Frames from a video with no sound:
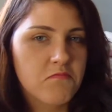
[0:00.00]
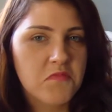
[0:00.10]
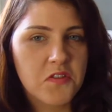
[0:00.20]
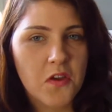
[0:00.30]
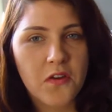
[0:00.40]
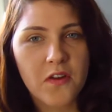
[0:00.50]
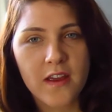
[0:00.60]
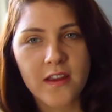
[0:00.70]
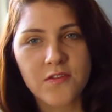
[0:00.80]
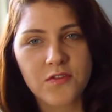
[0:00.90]
So
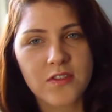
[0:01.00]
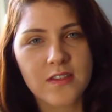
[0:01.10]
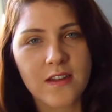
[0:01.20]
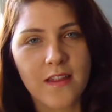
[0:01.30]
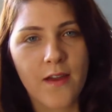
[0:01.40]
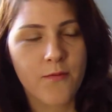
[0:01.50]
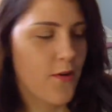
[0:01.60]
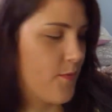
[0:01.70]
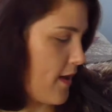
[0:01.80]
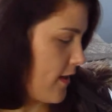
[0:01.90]
not interested in that
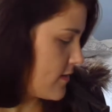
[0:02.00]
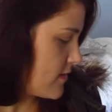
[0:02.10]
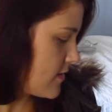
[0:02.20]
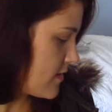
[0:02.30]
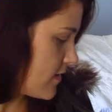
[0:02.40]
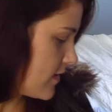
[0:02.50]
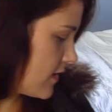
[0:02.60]
romance.